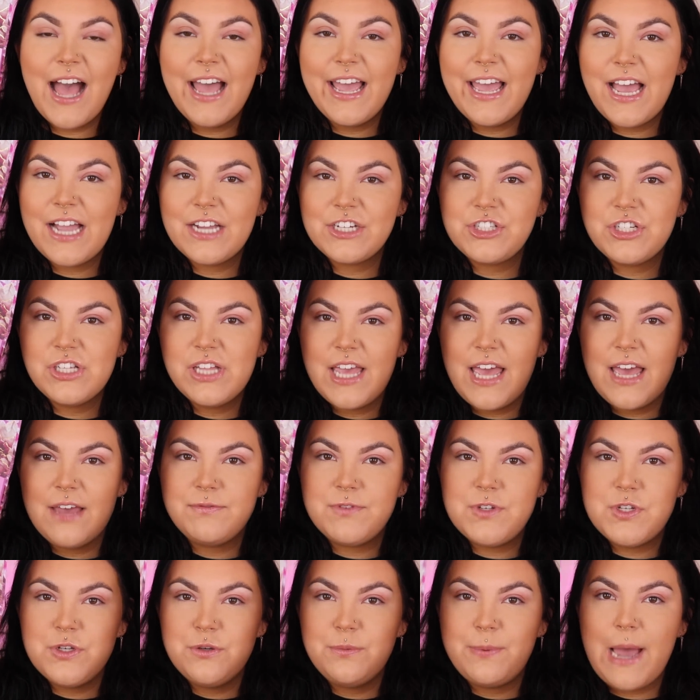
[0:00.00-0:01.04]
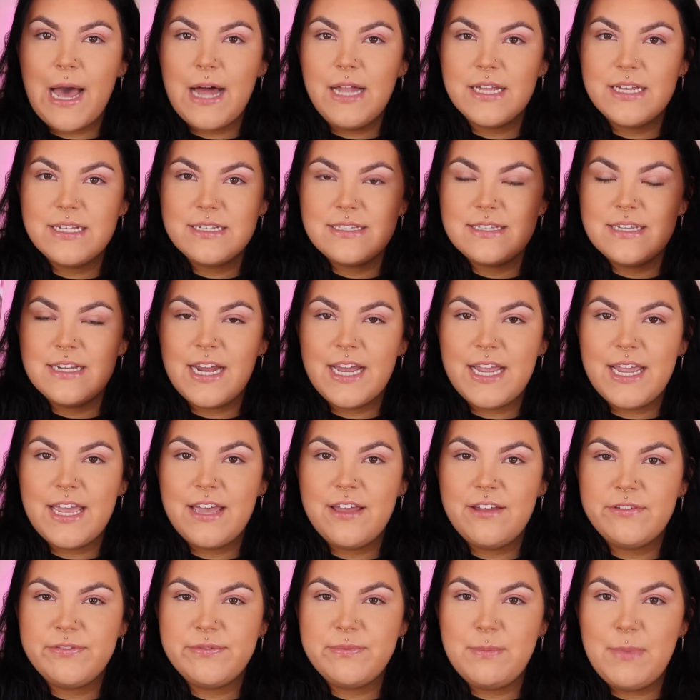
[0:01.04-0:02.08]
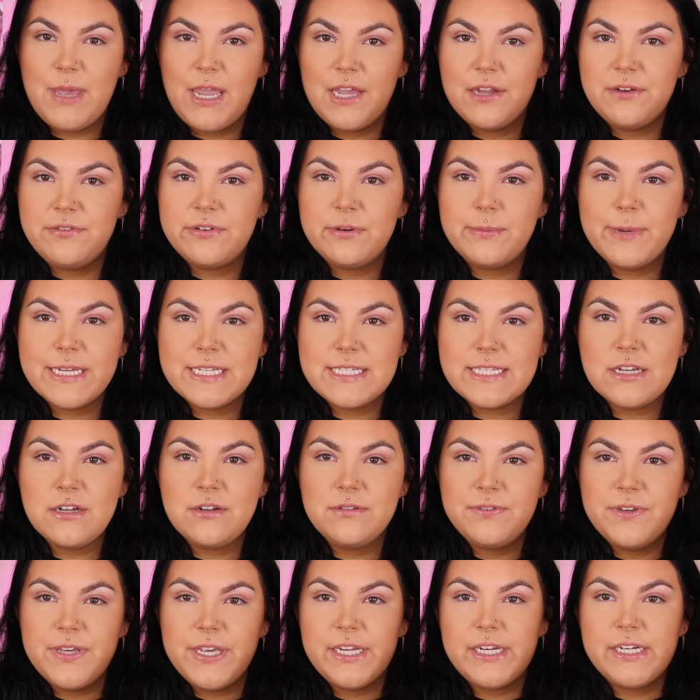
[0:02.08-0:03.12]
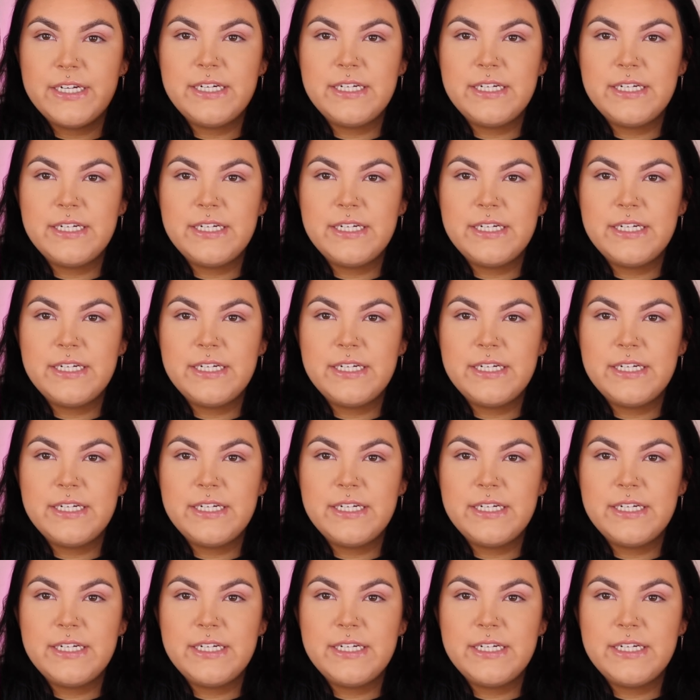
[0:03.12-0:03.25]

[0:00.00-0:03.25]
actually have 2 palettes that I have made for myself here.